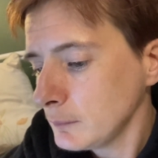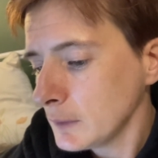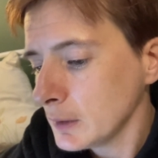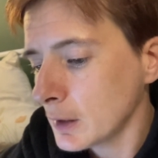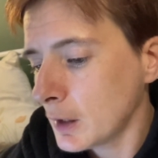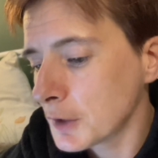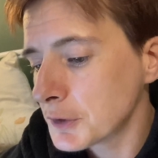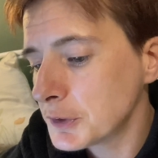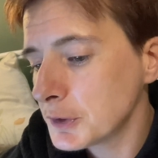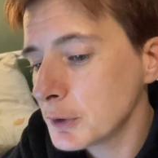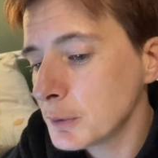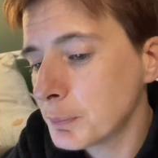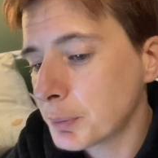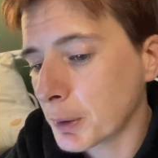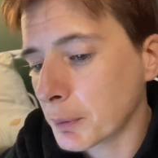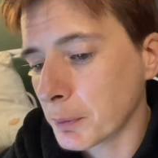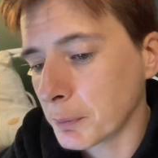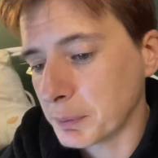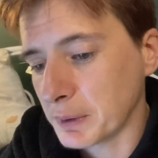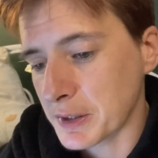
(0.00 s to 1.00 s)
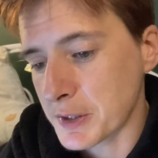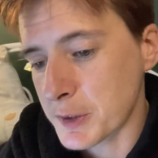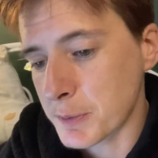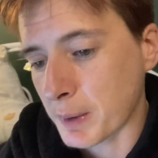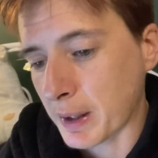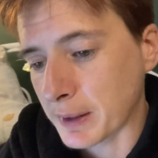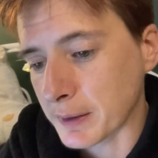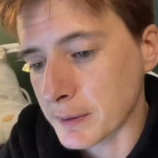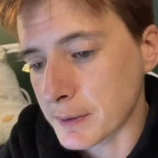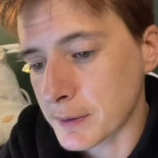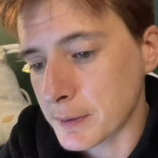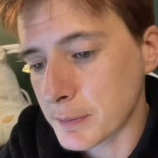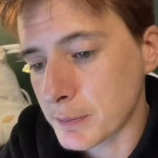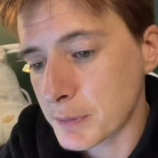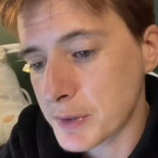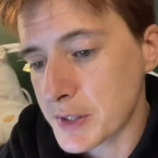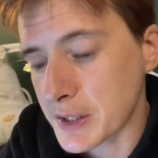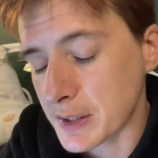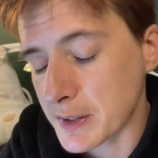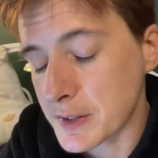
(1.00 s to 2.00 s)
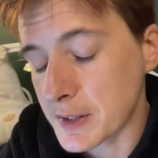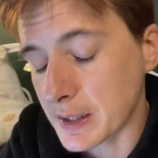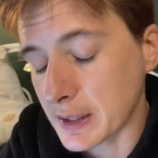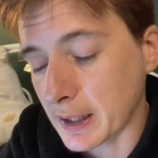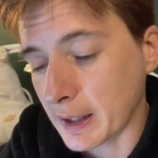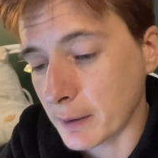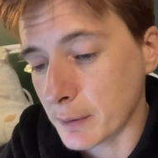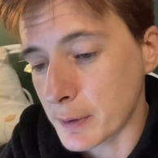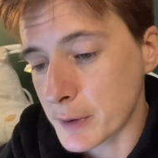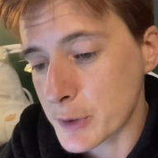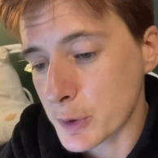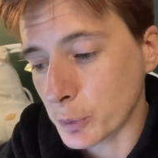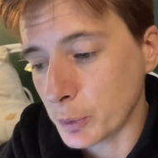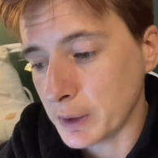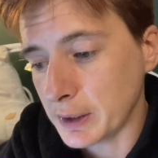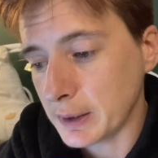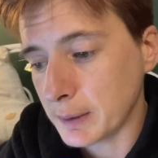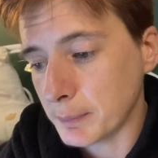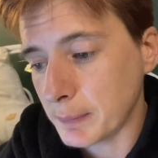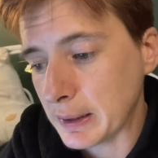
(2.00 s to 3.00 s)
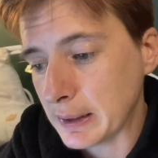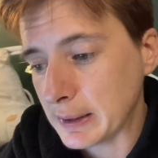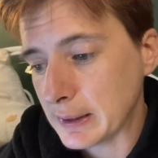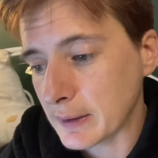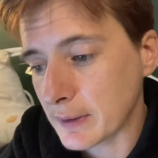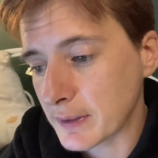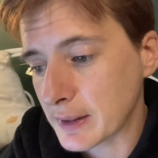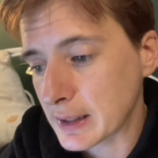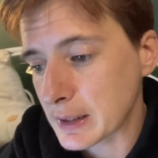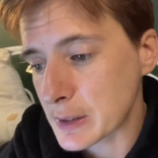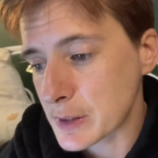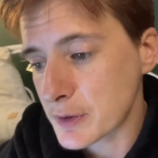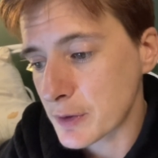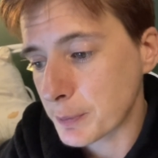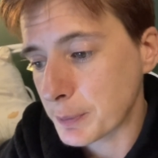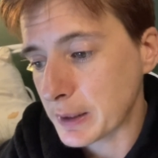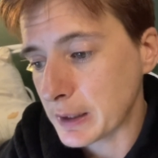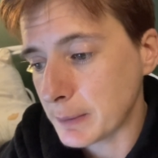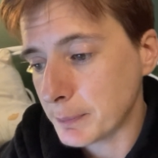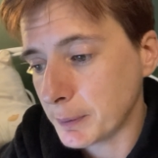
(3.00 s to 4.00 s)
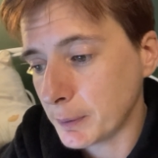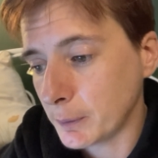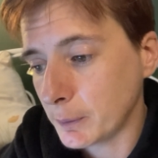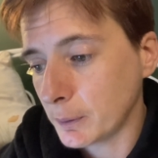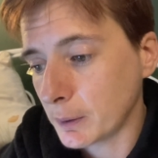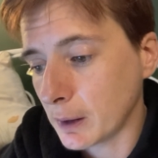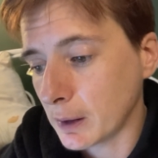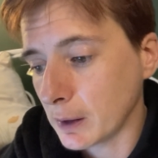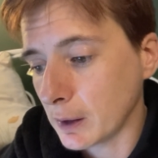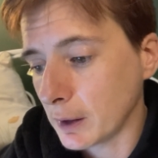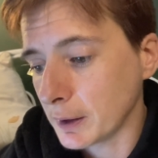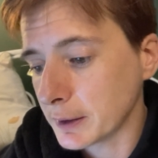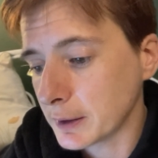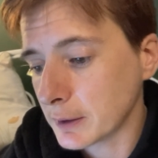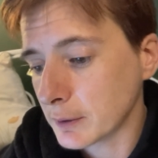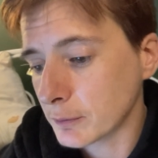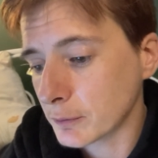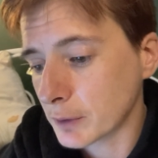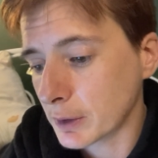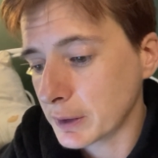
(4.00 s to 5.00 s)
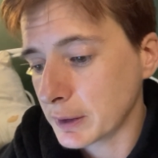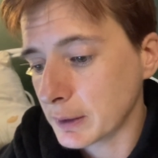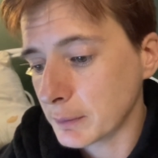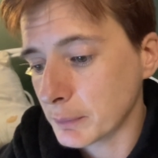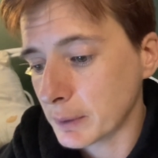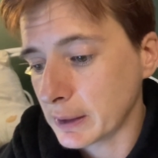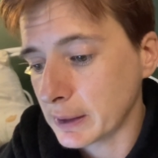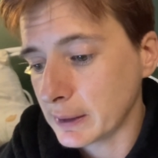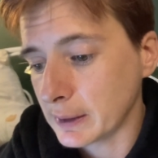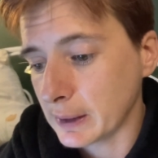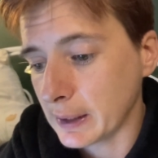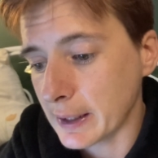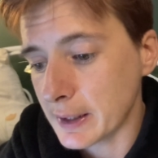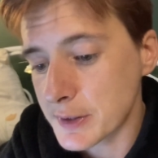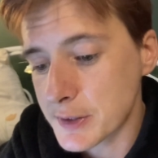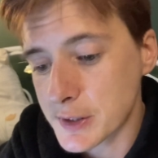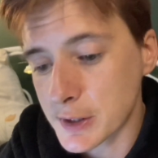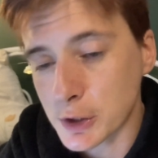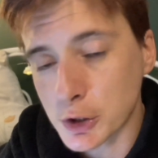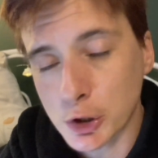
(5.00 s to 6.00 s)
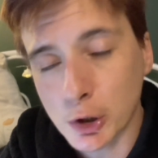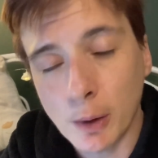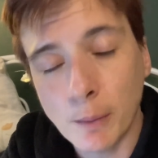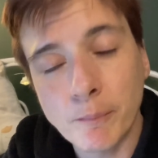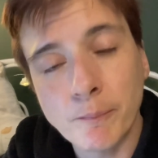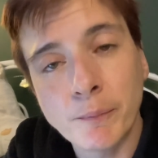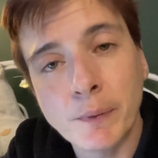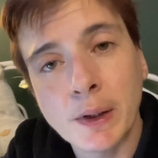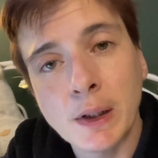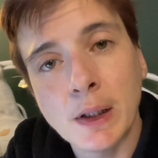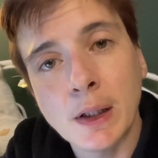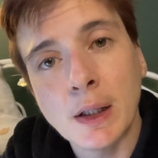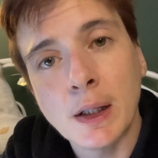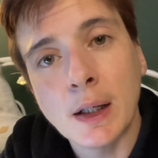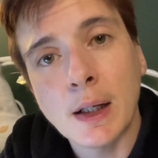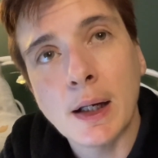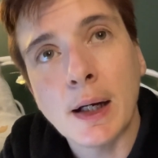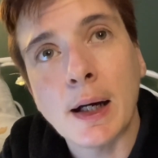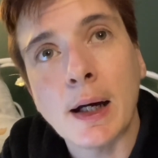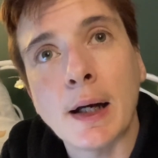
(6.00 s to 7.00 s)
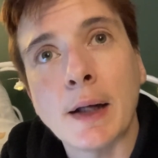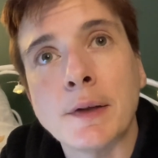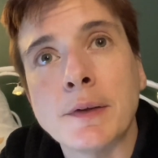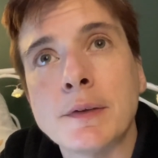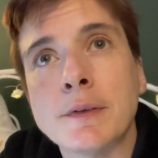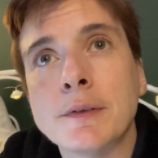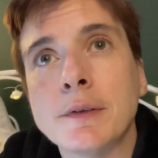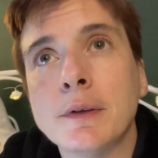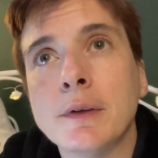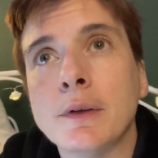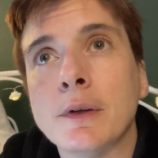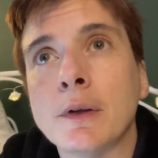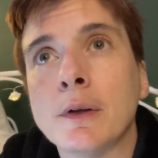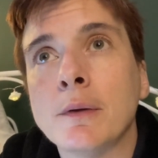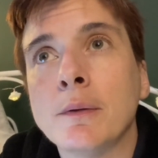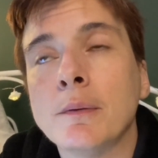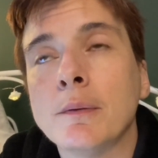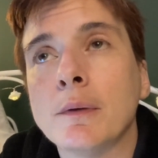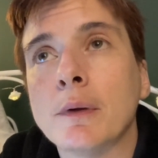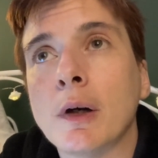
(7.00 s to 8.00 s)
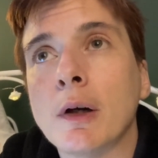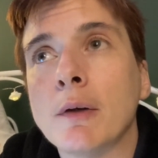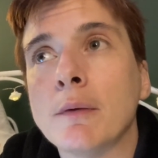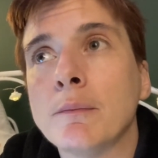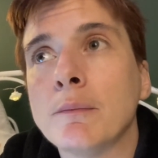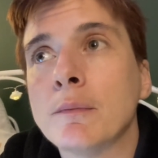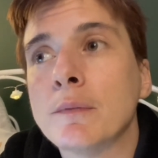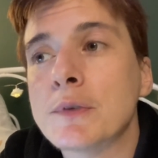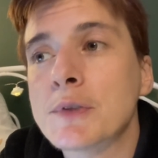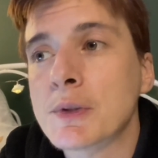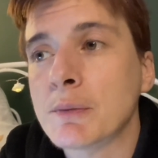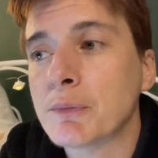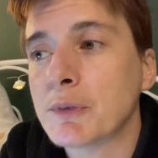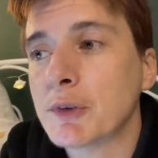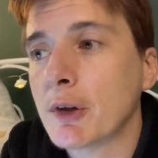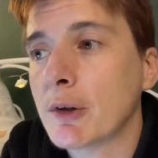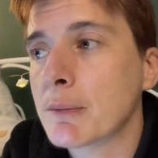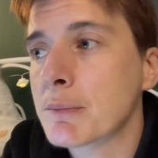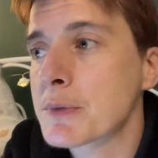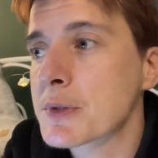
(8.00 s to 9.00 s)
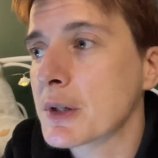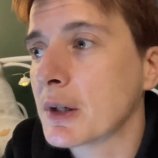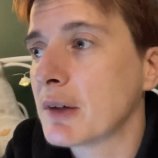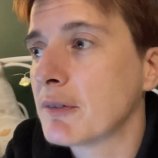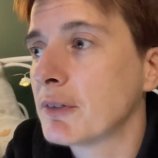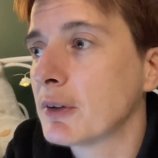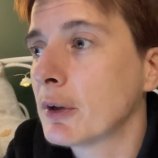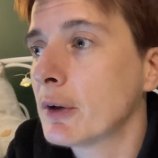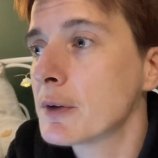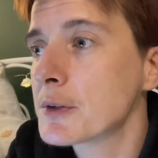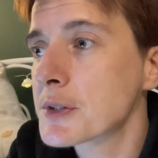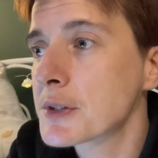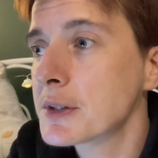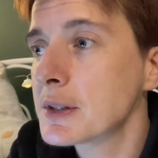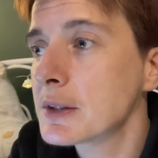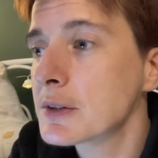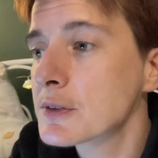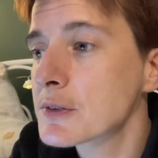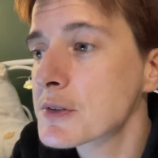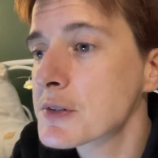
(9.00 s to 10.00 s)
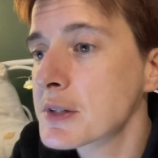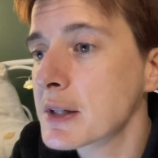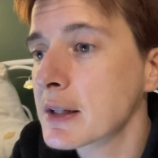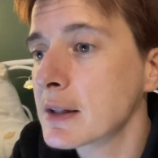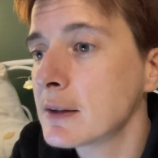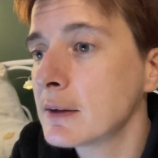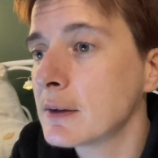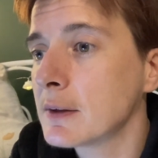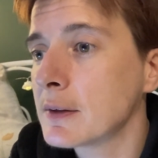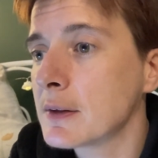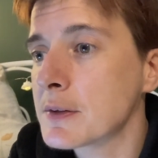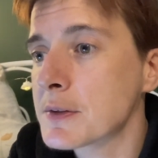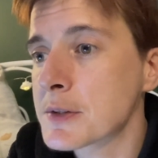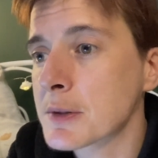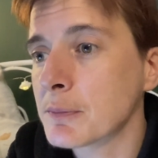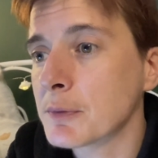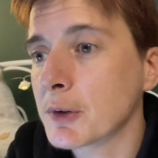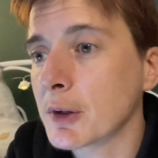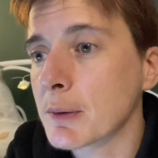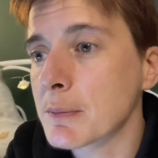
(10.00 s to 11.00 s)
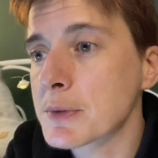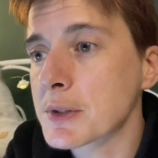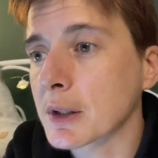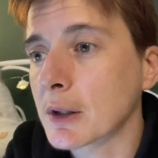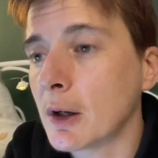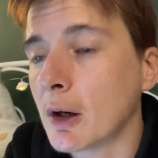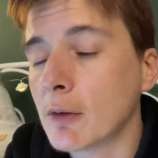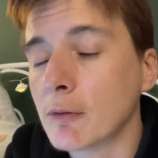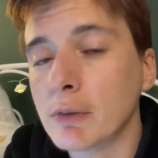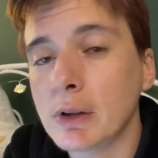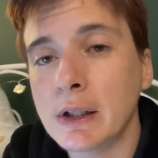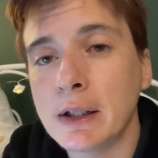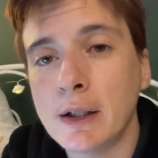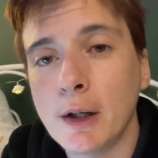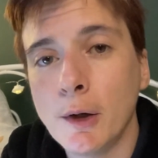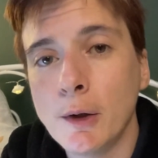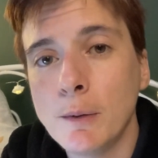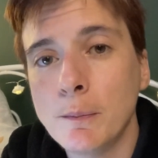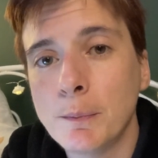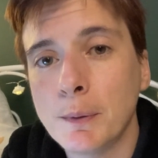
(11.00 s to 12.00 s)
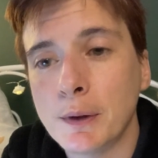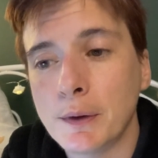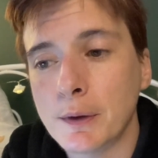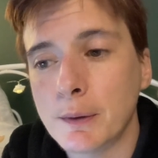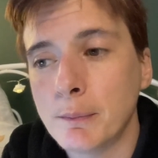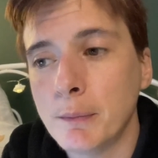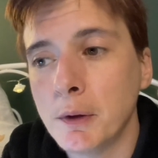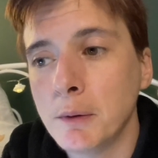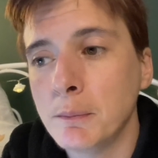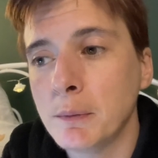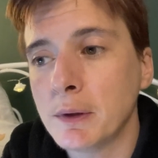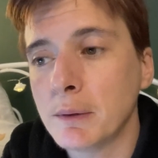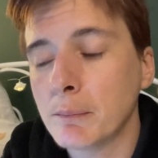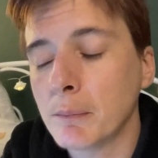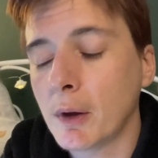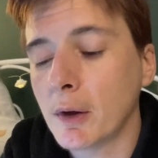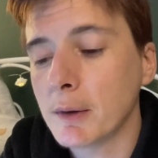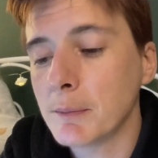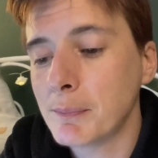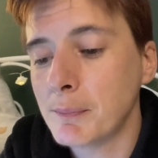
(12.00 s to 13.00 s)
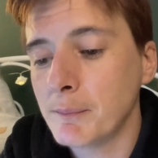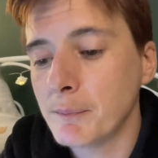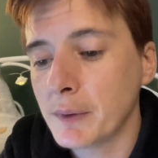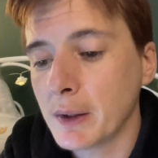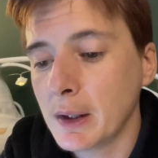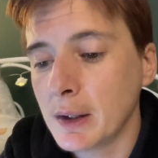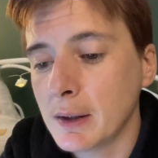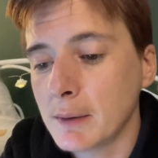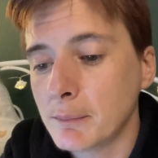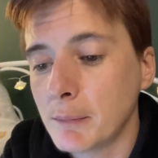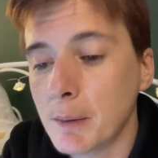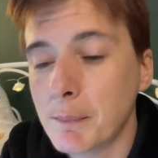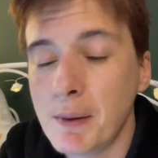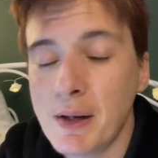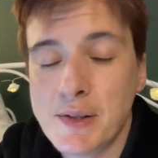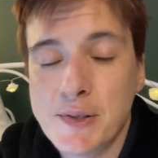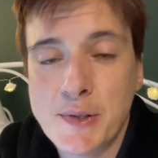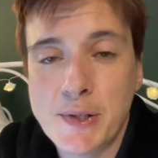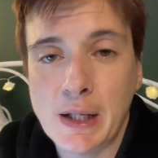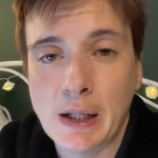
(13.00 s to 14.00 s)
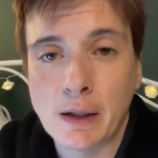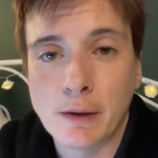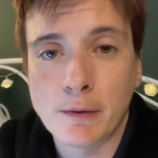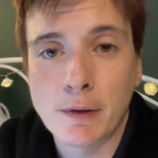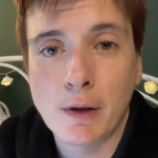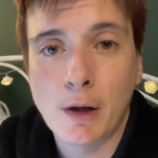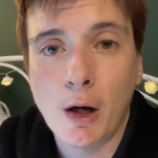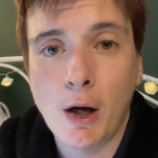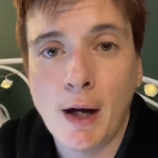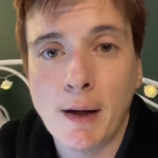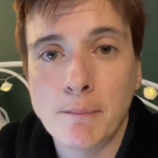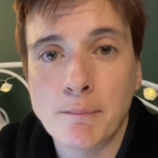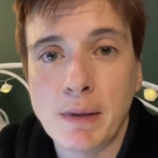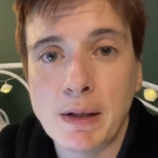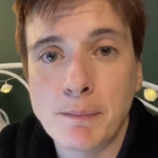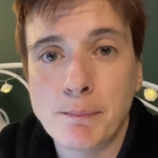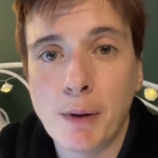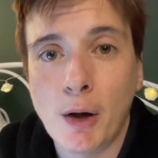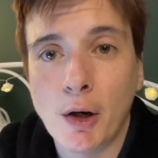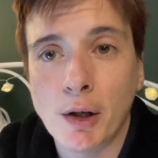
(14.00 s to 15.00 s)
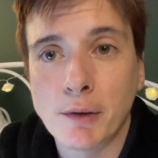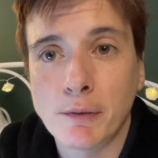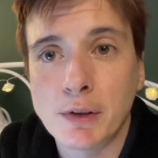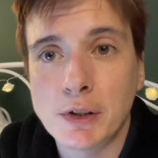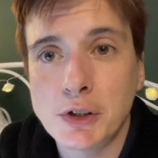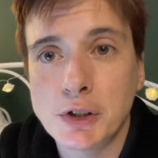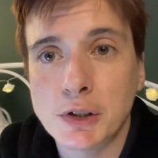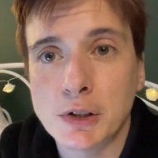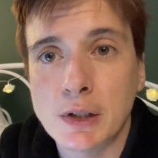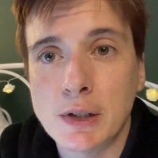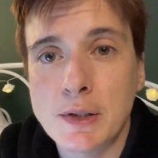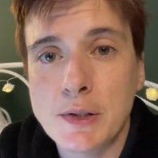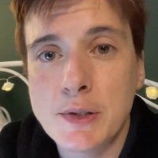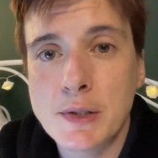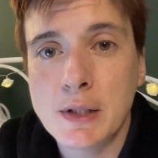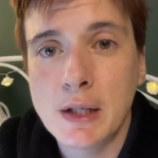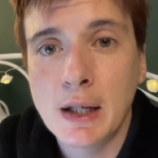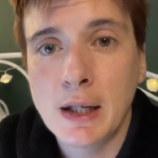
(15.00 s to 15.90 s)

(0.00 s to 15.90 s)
I do probably spend 16 hours a week making things for people. I like running my little Etsy shop. And, you know, sometimes I have lots of things for sale, and then sometimes I can't really cope. At the moment, my best seller are handmade pirate shirts.